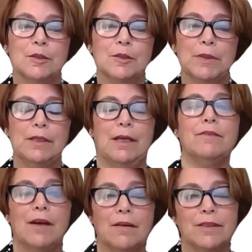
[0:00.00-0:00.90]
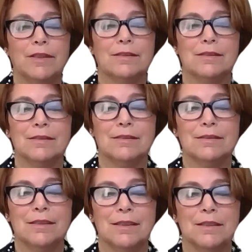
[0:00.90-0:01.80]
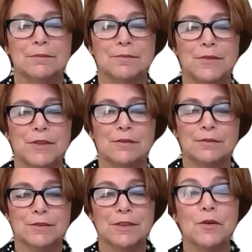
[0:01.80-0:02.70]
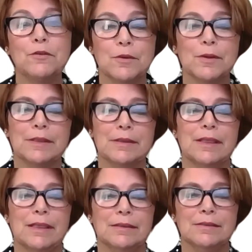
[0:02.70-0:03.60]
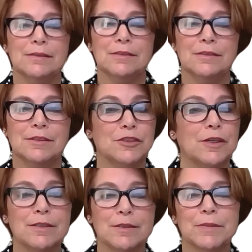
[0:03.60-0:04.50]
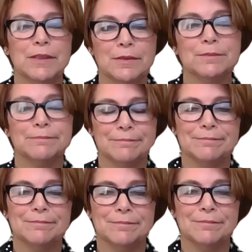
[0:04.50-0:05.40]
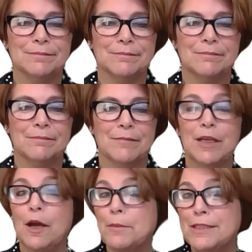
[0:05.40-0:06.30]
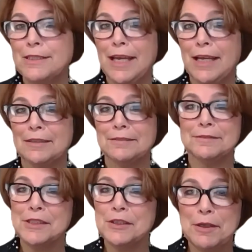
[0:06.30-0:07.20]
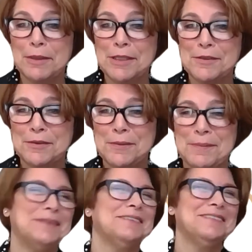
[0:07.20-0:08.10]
but have confidence, to go for it and to try something new. And come into tech. It's a great place for women.